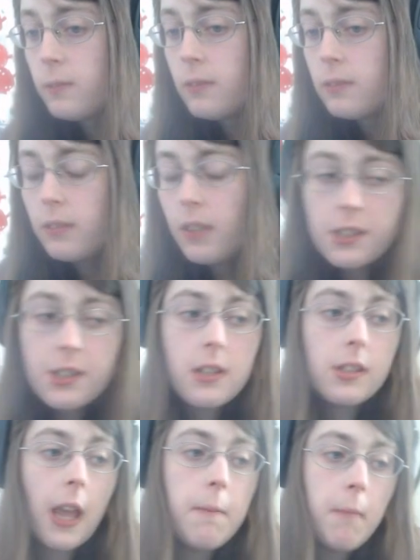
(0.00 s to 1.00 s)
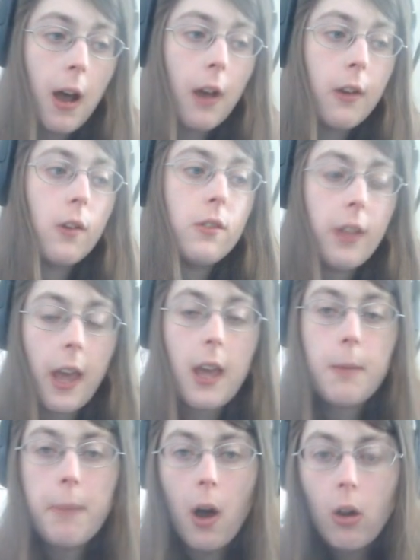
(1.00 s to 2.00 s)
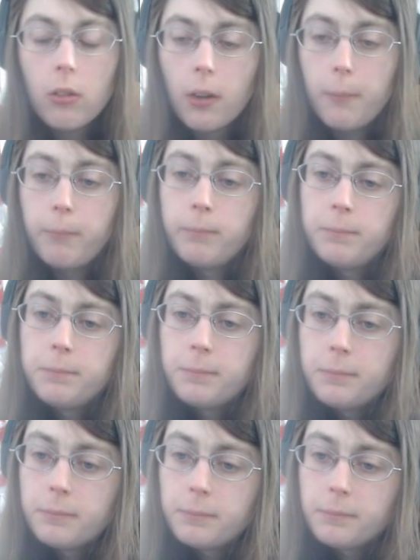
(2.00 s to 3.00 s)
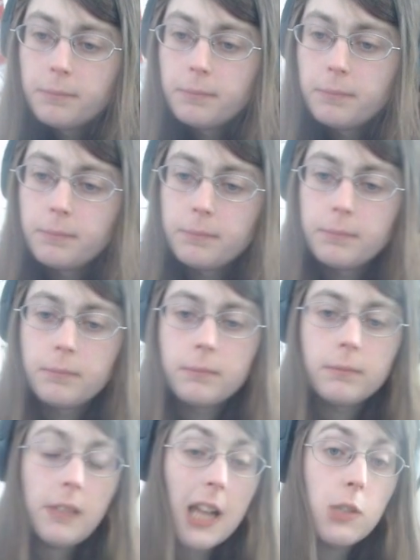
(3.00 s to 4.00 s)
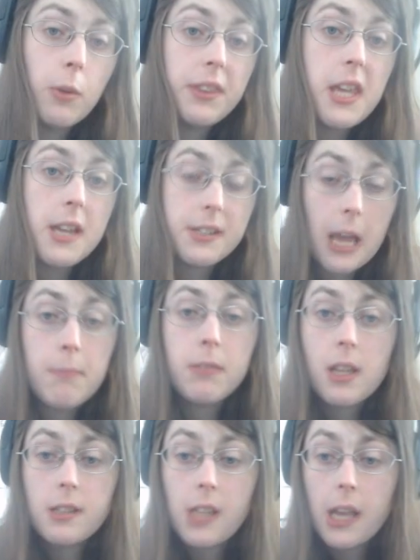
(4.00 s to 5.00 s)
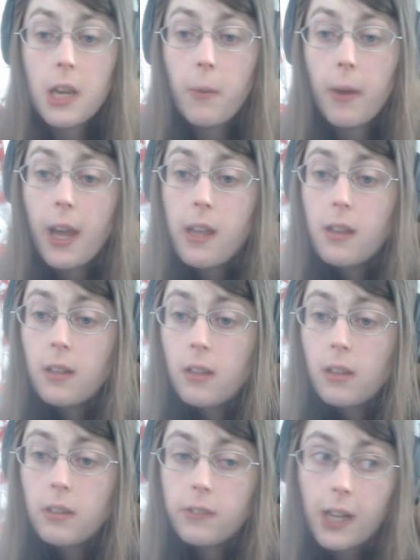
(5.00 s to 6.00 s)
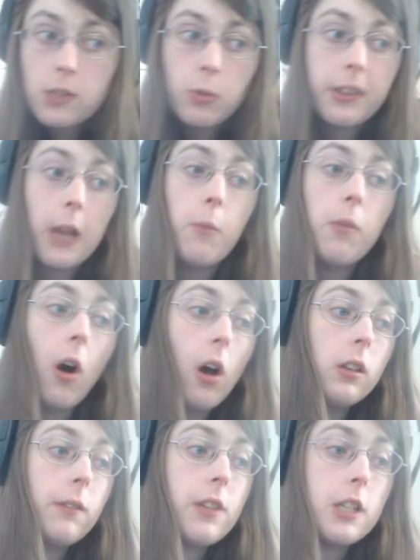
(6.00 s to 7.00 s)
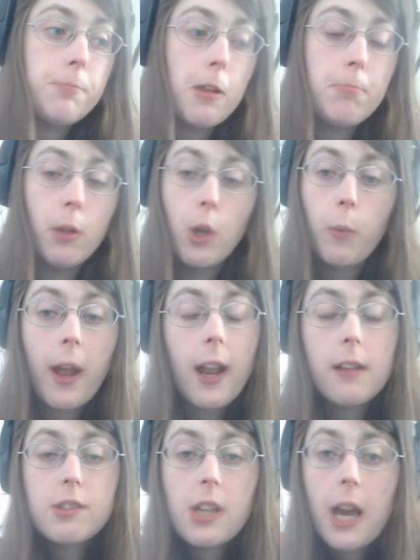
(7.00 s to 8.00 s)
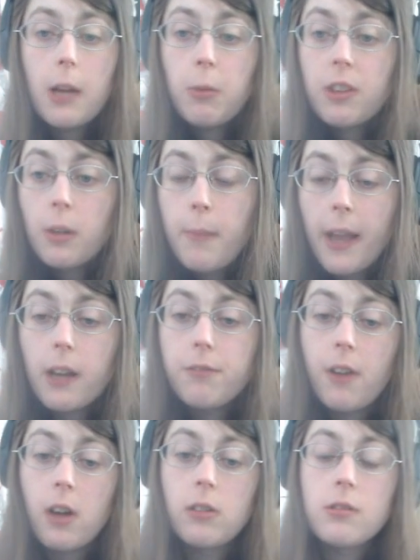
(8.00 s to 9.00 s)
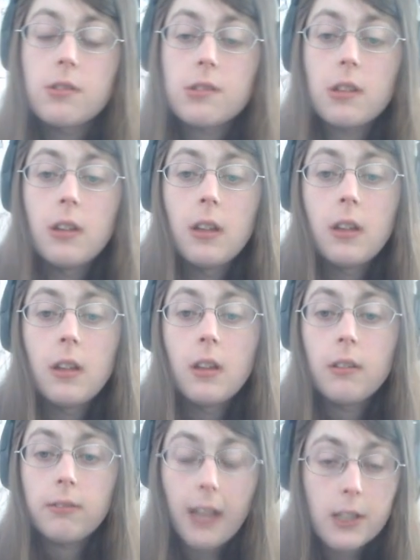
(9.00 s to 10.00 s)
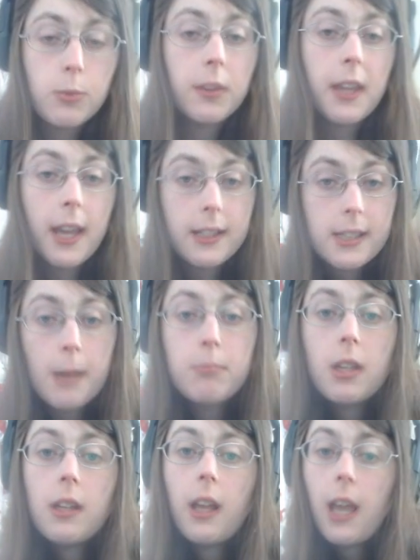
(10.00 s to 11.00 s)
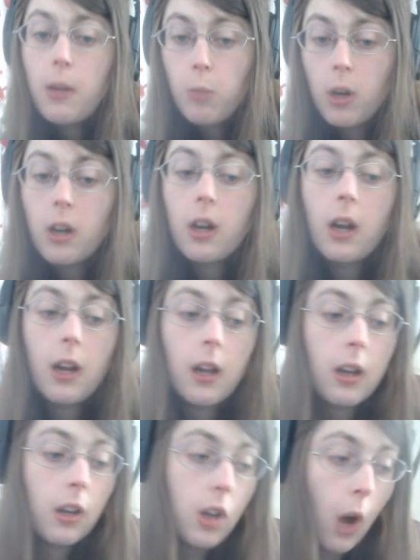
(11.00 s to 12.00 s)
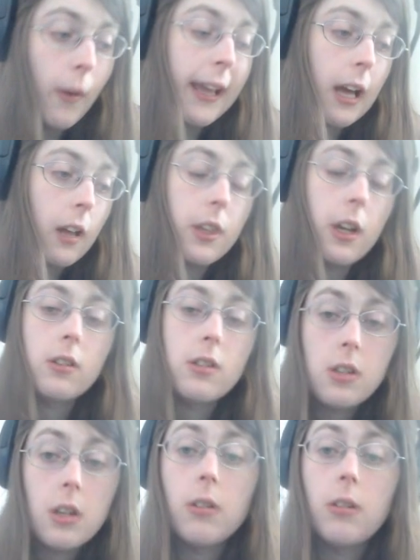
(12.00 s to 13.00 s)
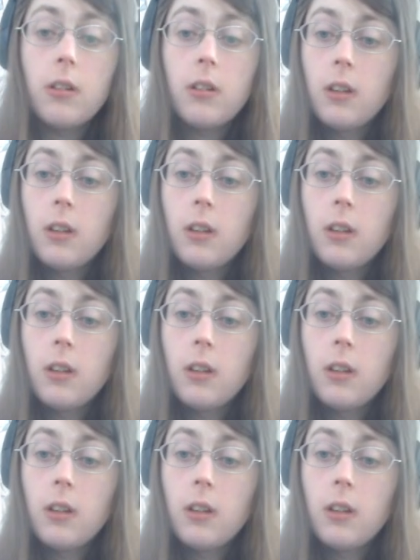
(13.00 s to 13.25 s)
This is a modern day pogrom. That's what the attempt is anyway. That's what they, all of these people that went outside with their megaphones, that's what they attempted and were going out there to do.